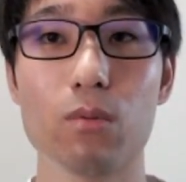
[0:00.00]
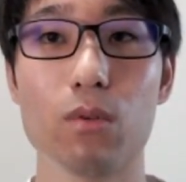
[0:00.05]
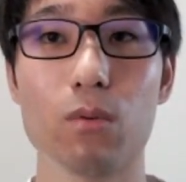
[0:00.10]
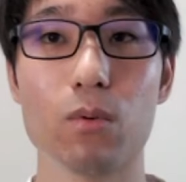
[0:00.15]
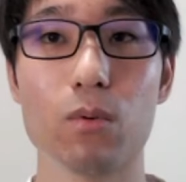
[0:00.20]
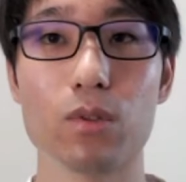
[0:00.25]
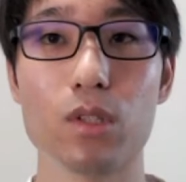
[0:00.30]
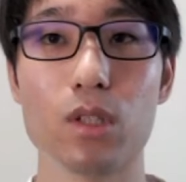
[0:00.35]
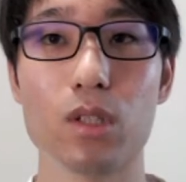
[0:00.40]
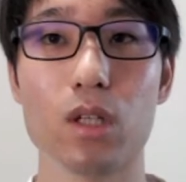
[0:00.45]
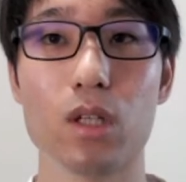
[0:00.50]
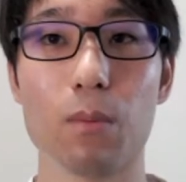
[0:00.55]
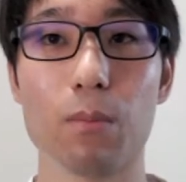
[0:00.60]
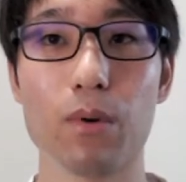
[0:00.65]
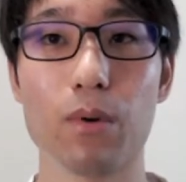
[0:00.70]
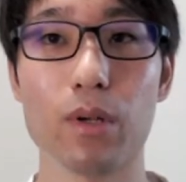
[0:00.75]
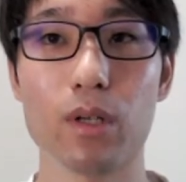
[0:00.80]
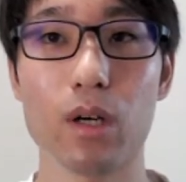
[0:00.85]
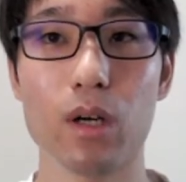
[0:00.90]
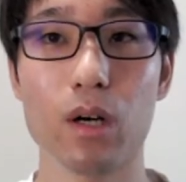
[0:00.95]
In order to
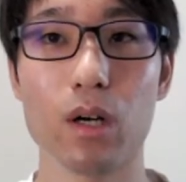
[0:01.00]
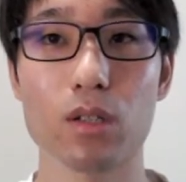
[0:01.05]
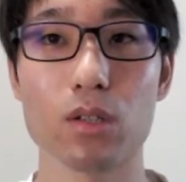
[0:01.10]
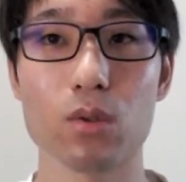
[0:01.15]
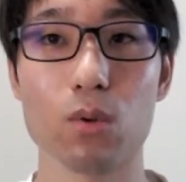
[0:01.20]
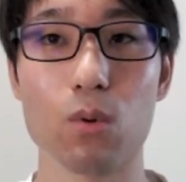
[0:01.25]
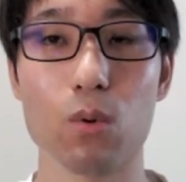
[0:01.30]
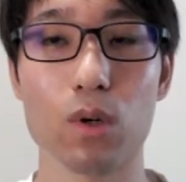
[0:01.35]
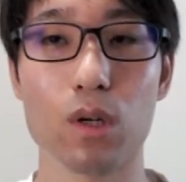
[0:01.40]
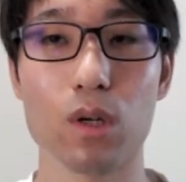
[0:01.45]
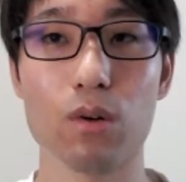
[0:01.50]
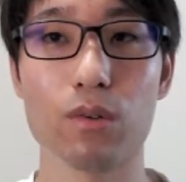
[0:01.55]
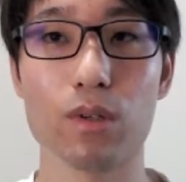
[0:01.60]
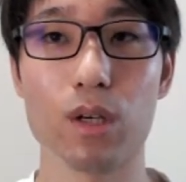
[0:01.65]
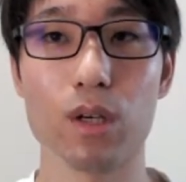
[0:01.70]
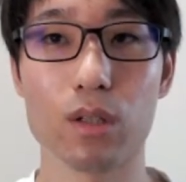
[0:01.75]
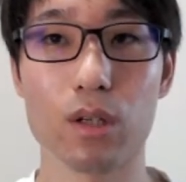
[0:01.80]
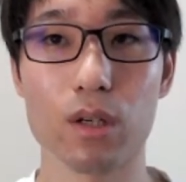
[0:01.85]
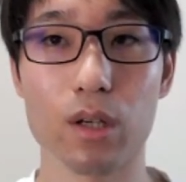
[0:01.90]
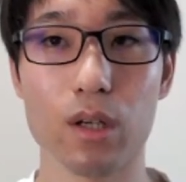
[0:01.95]
develop an app
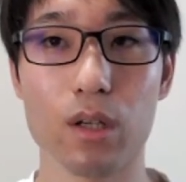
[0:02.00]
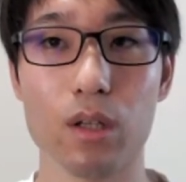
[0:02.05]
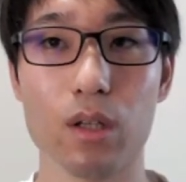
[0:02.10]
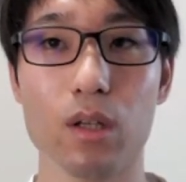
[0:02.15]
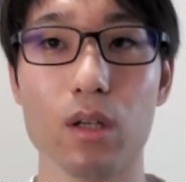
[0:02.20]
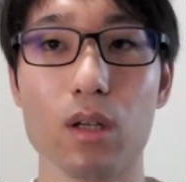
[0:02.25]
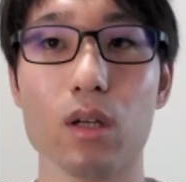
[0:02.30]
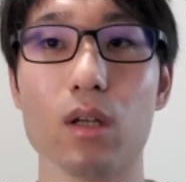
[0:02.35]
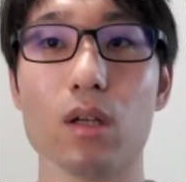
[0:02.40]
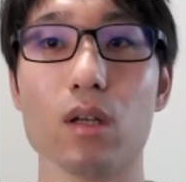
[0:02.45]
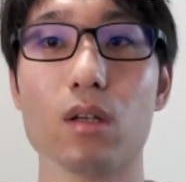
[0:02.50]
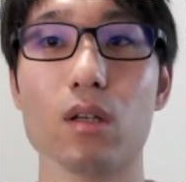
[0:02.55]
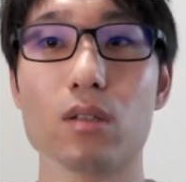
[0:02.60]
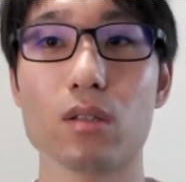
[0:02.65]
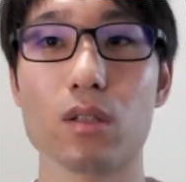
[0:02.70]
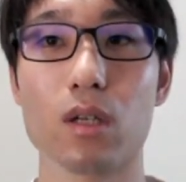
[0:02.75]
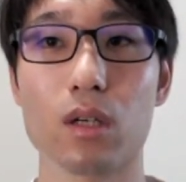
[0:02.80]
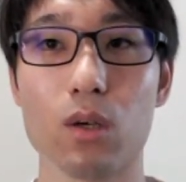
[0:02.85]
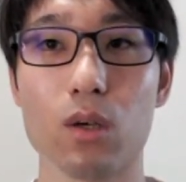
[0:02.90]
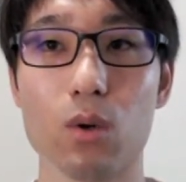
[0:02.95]
using React
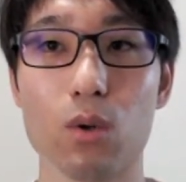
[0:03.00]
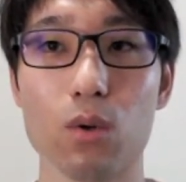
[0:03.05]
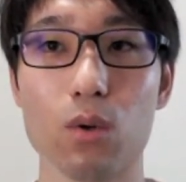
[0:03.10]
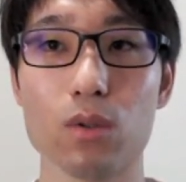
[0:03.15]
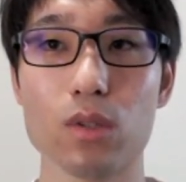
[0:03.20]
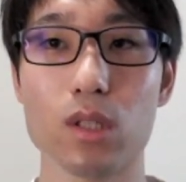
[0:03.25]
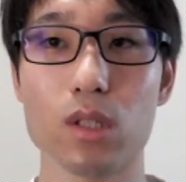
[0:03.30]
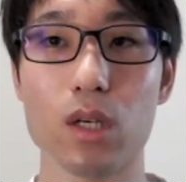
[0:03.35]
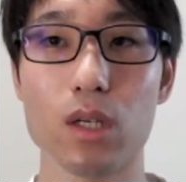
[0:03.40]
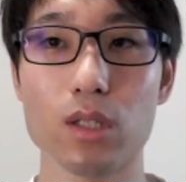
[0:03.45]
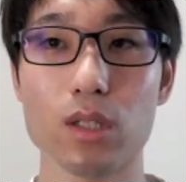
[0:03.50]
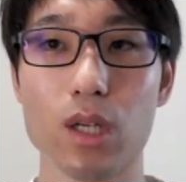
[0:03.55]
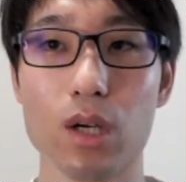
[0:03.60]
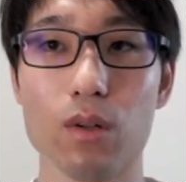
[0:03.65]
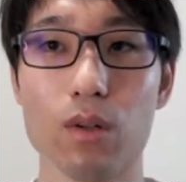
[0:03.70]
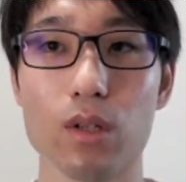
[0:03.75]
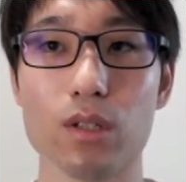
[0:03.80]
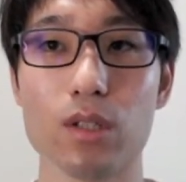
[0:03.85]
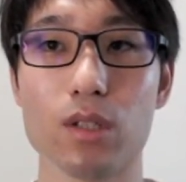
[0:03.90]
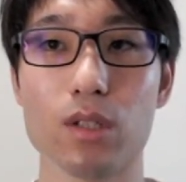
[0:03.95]
Native, you will
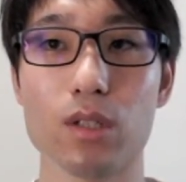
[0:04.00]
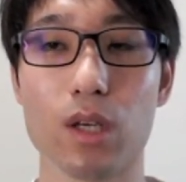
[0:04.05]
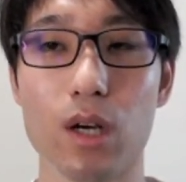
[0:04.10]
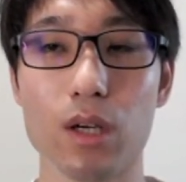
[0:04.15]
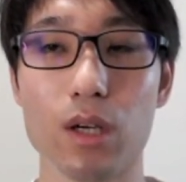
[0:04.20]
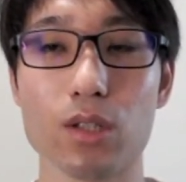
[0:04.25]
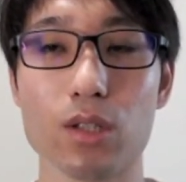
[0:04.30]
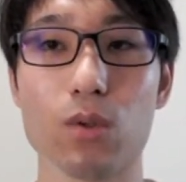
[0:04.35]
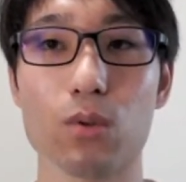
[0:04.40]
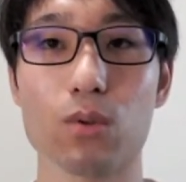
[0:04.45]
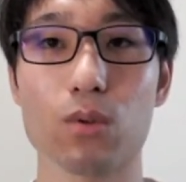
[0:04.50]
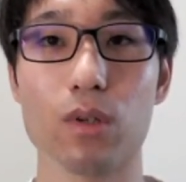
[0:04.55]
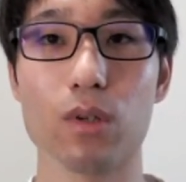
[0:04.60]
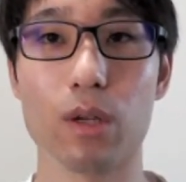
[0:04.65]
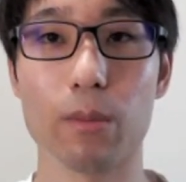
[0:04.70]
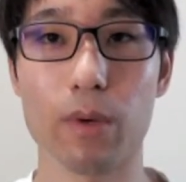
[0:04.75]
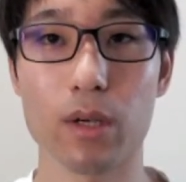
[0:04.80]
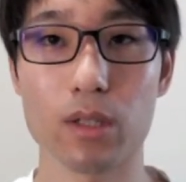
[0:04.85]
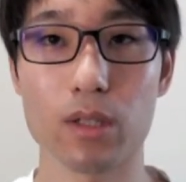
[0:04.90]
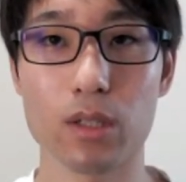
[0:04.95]
need to have the
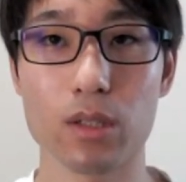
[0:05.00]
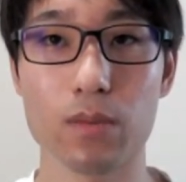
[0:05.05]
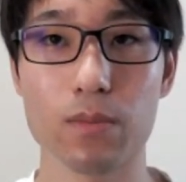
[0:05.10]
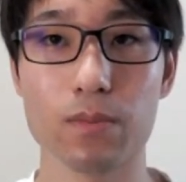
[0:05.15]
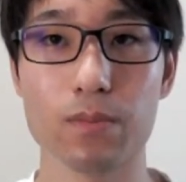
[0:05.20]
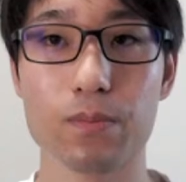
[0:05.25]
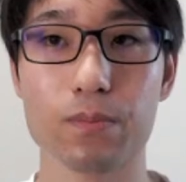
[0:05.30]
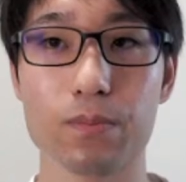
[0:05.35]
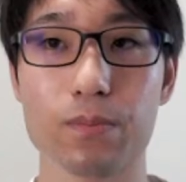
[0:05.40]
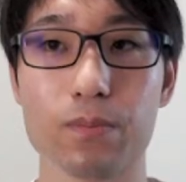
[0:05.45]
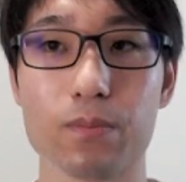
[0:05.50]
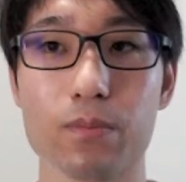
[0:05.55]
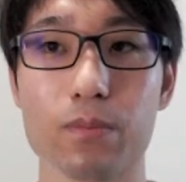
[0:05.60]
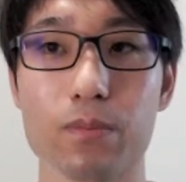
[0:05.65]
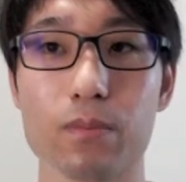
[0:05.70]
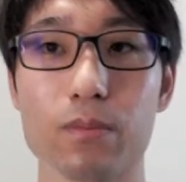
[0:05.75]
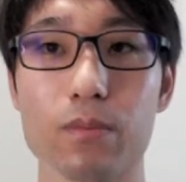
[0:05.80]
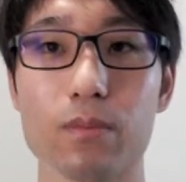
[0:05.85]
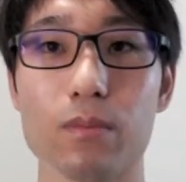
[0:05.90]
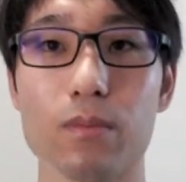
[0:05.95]
knowledge I mentioned
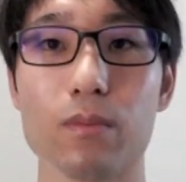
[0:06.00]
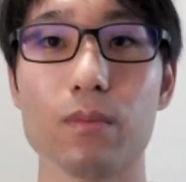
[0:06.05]
earlier.